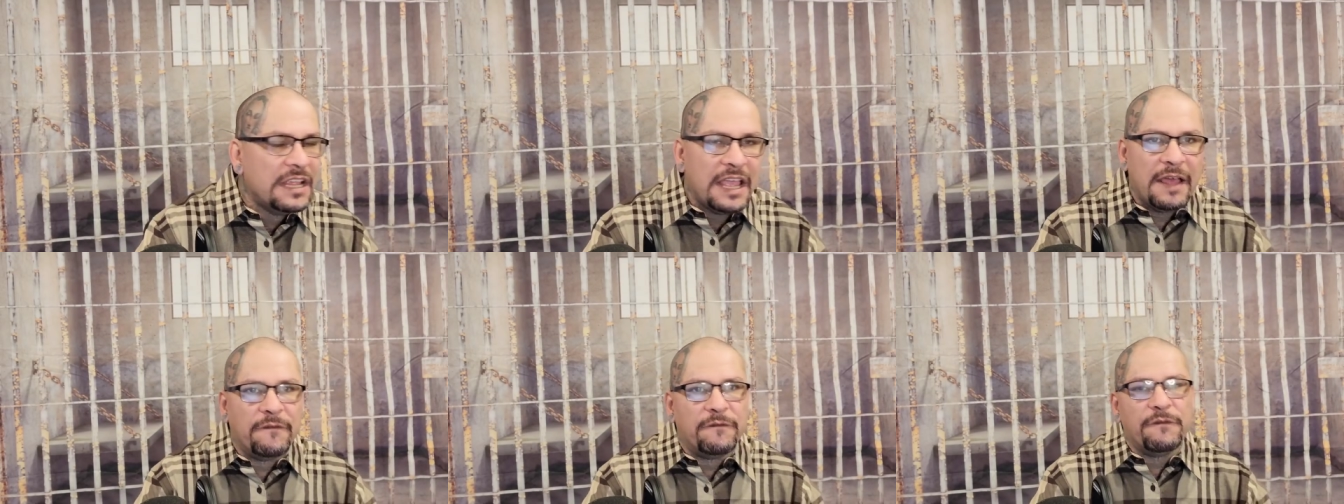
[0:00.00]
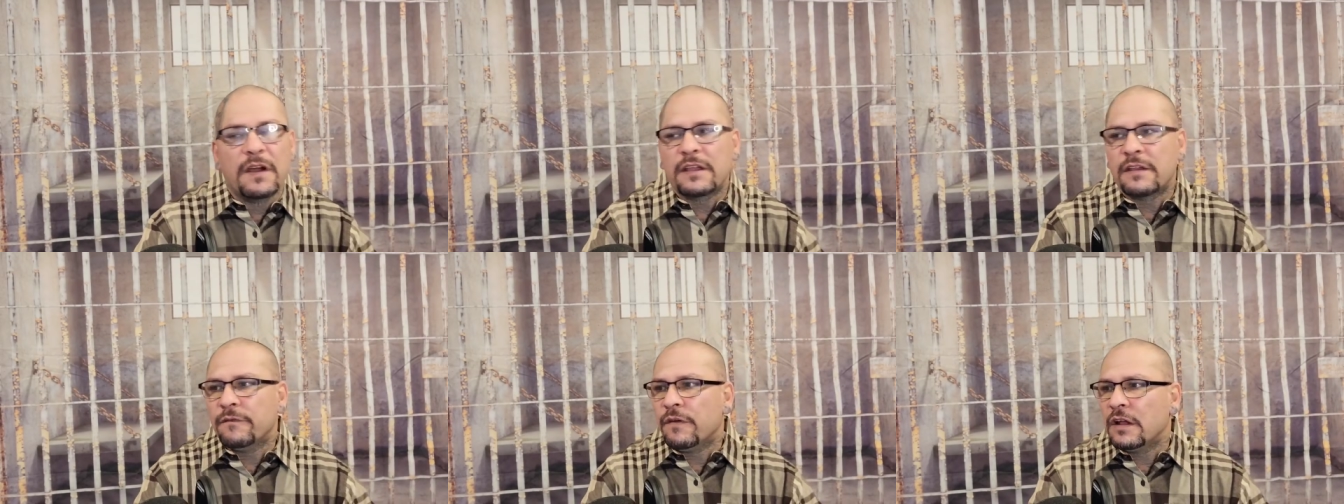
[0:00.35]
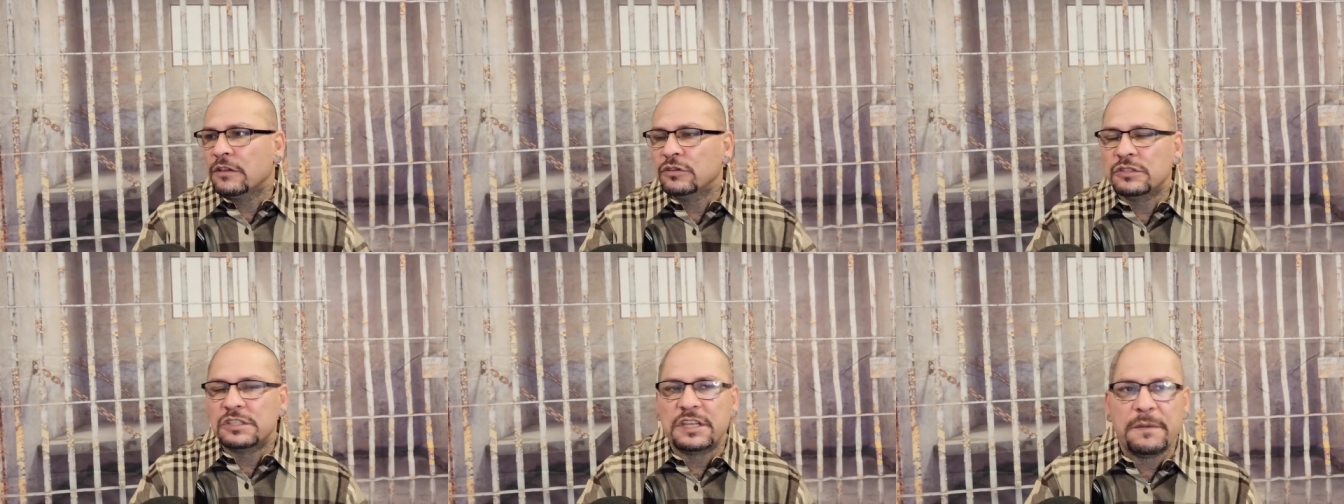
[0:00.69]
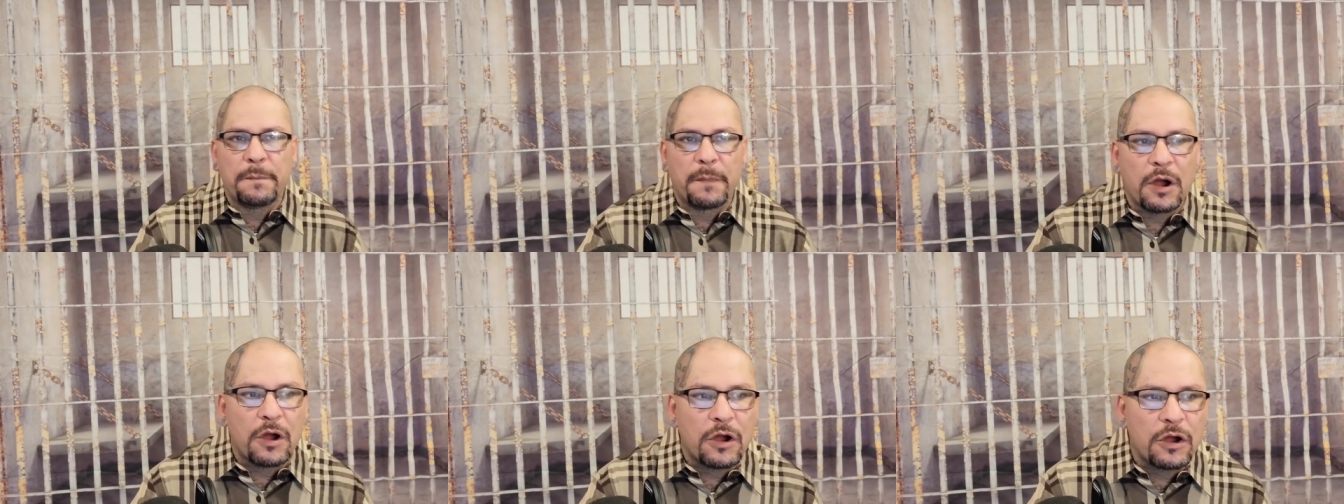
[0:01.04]
and fucking vatos he
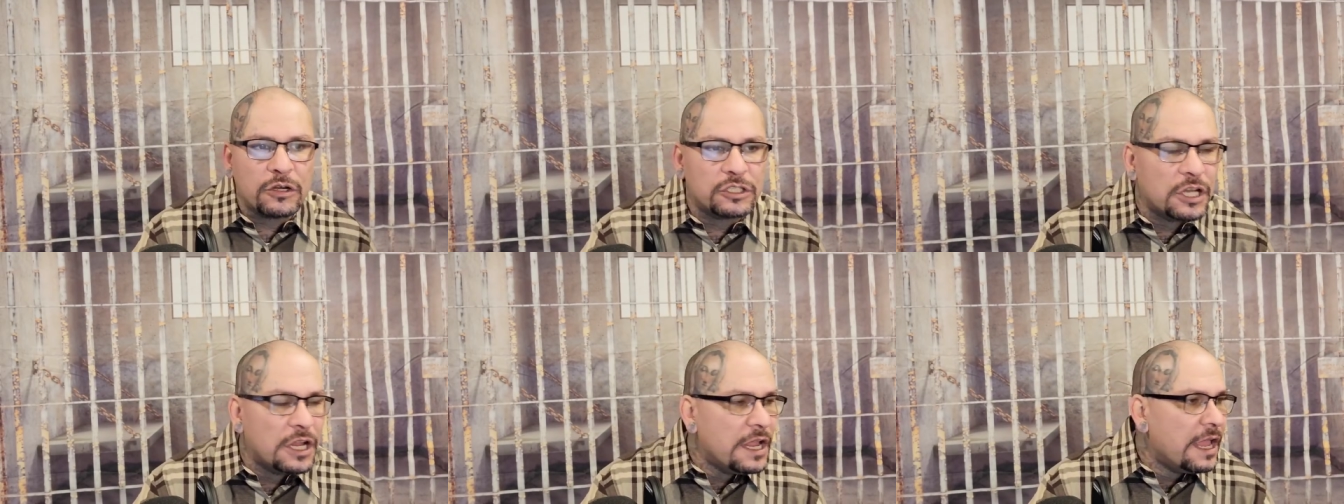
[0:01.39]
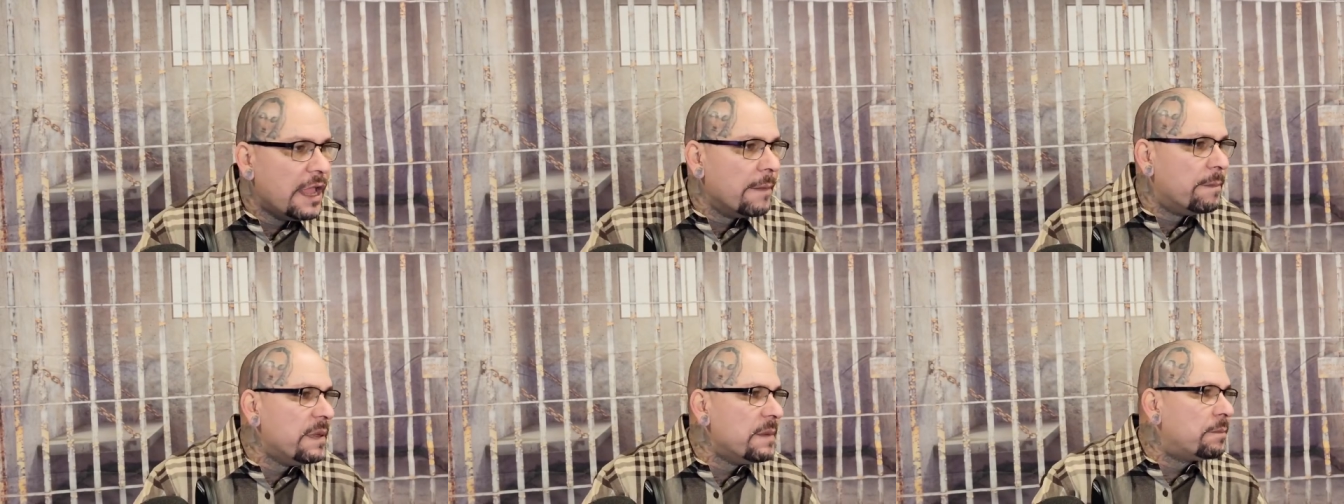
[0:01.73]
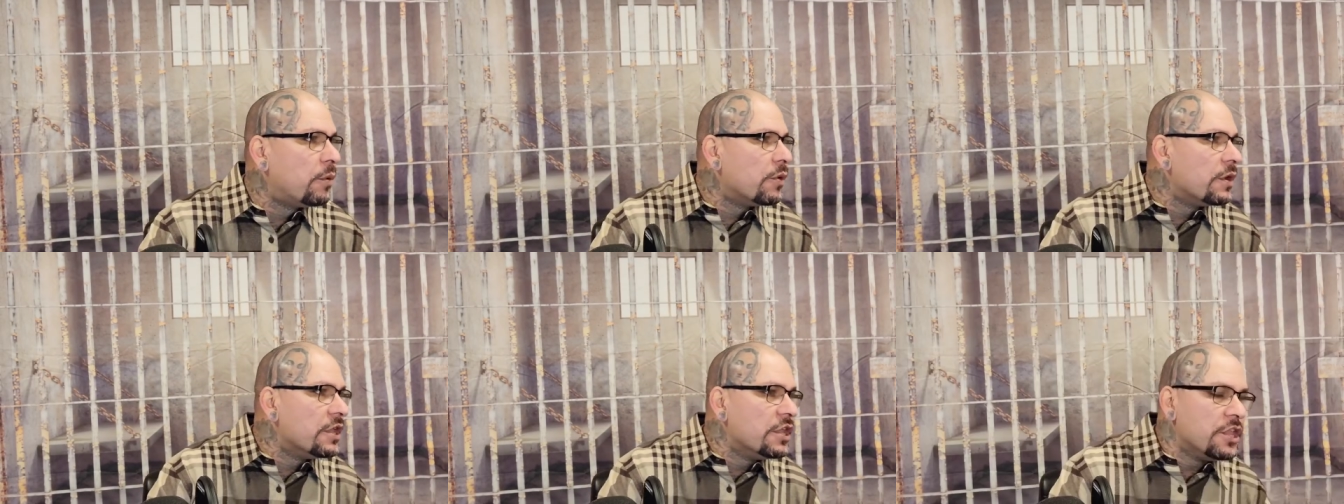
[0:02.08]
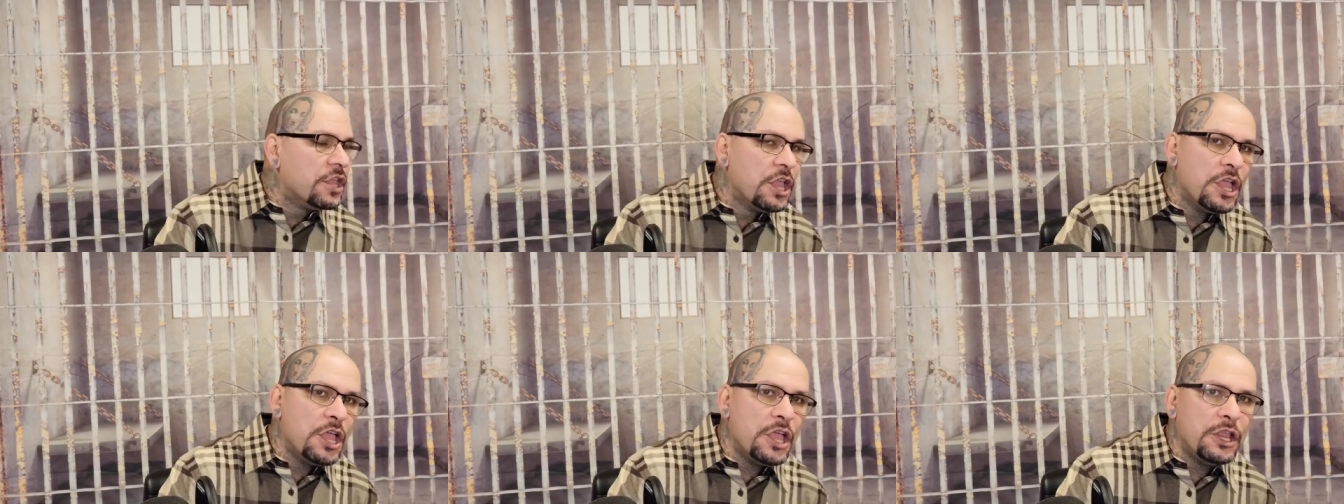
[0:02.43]
murked and people he
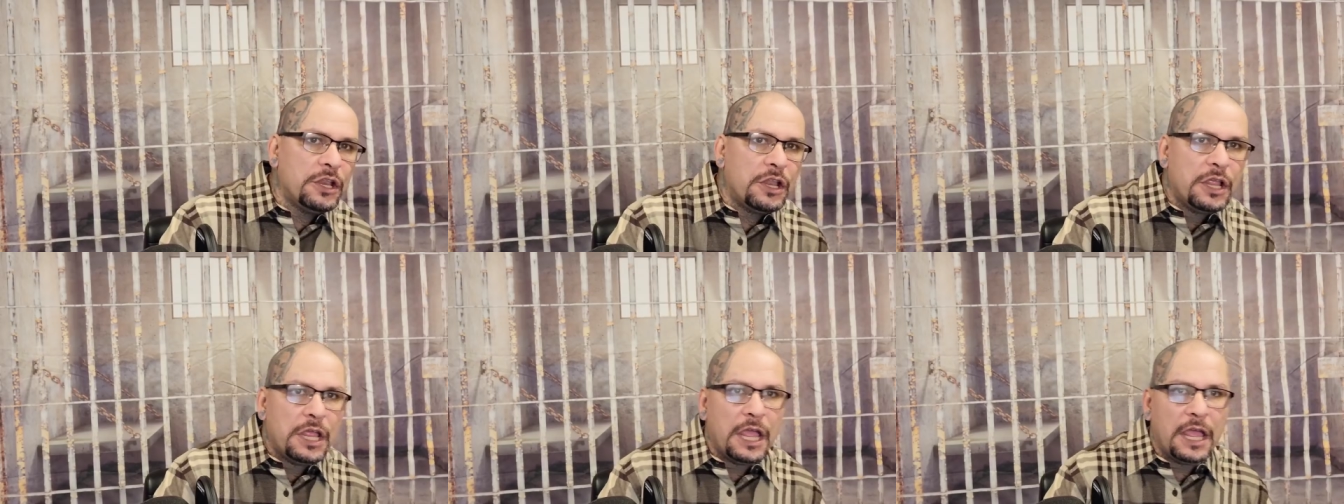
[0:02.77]
hit